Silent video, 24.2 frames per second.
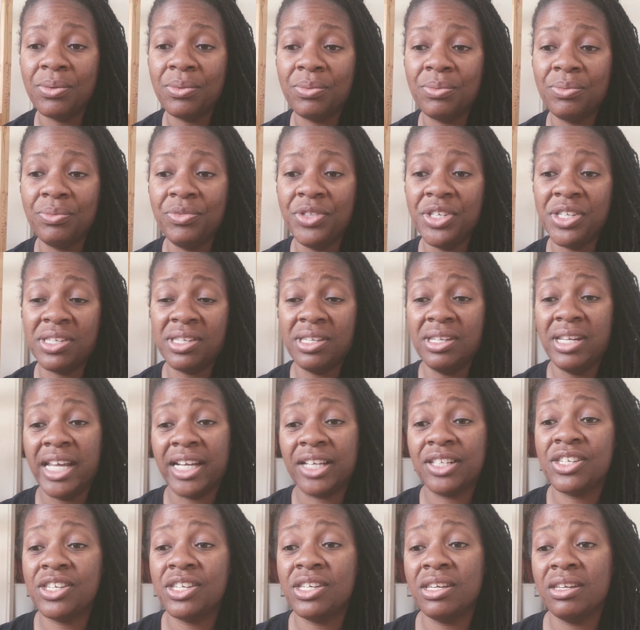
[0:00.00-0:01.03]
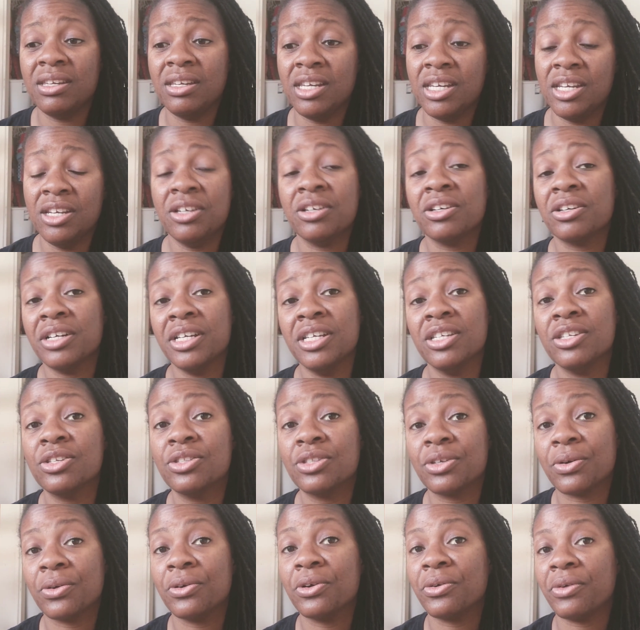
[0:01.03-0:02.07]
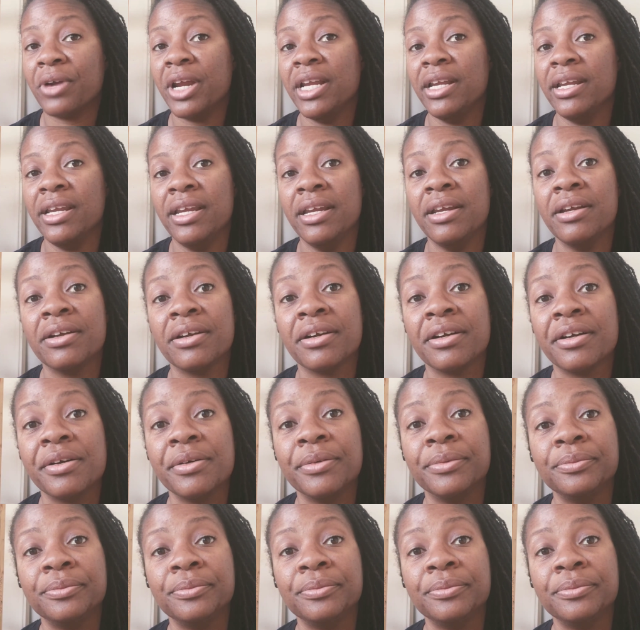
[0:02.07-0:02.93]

this next year, his third grade year,